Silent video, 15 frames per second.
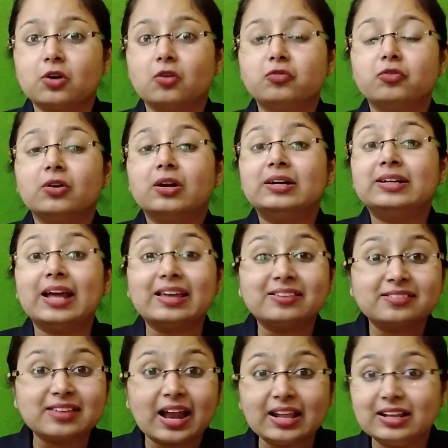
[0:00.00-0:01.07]
of
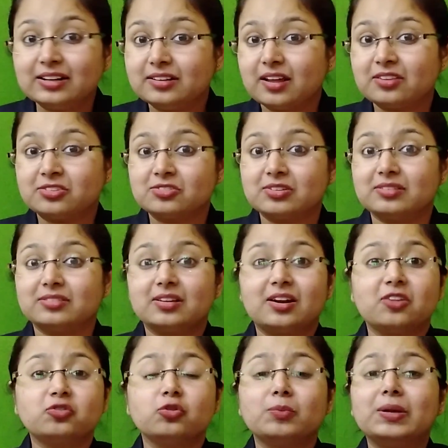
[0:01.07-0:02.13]
textile industries, there
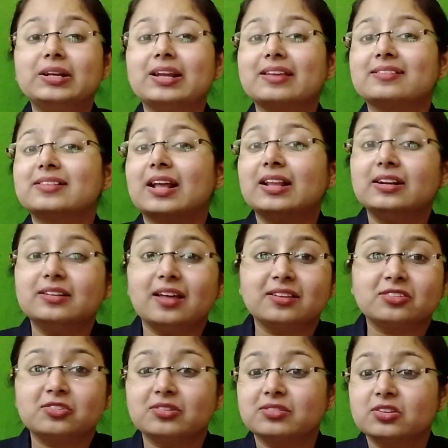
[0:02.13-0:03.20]
are so many textile
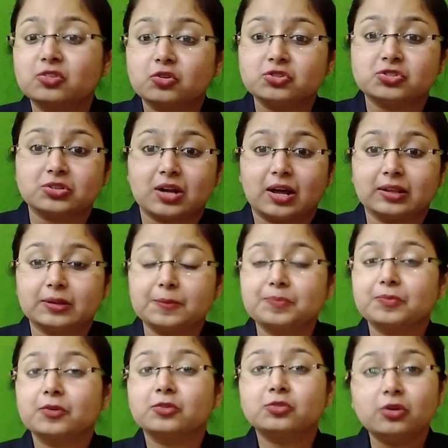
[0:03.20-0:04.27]
industries in Gujarat.
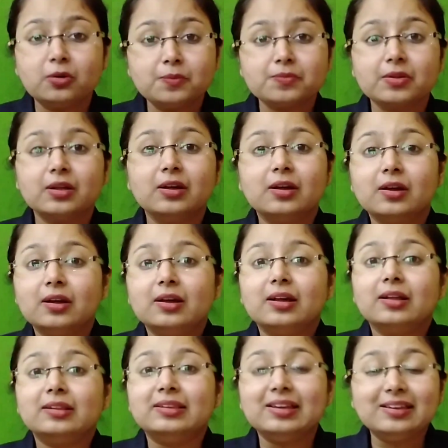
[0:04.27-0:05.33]
So
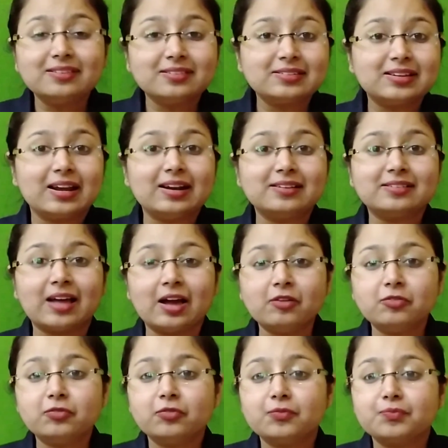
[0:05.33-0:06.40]
these states have
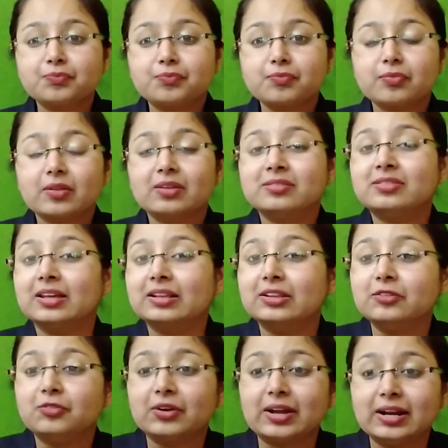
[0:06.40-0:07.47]

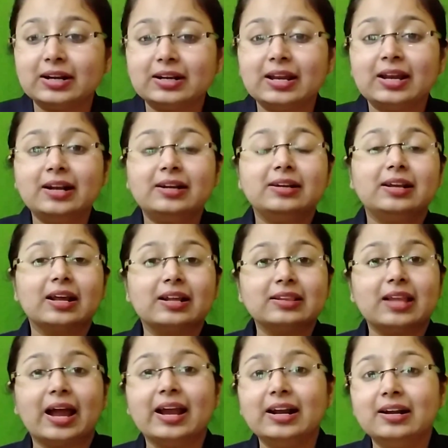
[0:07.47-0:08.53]
significantly
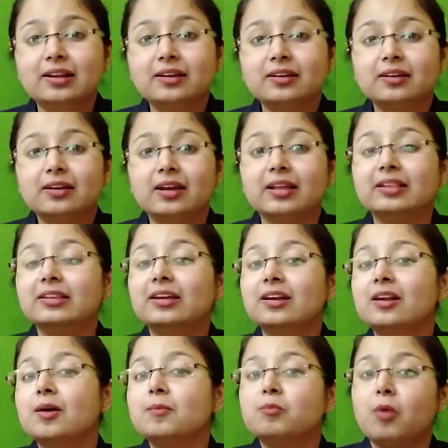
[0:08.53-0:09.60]
declined in their
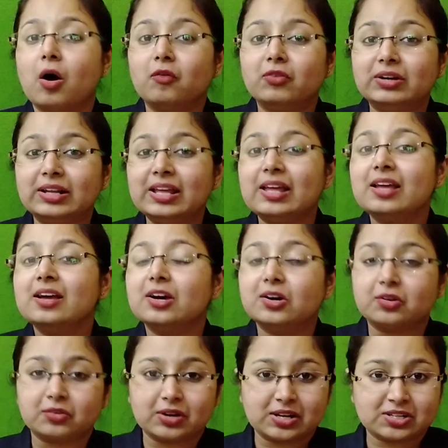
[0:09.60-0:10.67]
poverty
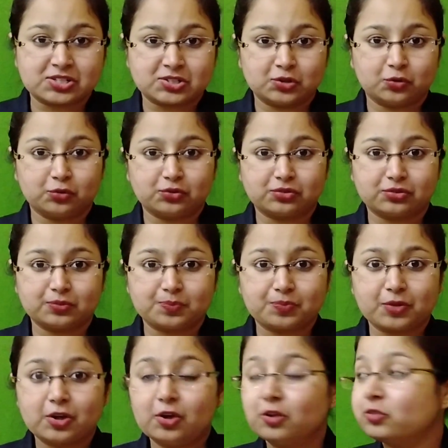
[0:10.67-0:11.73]
ratios.
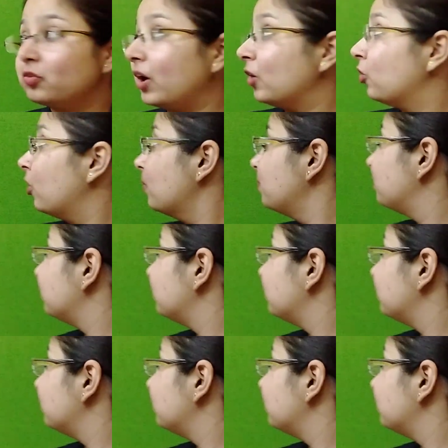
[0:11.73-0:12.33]
So I hope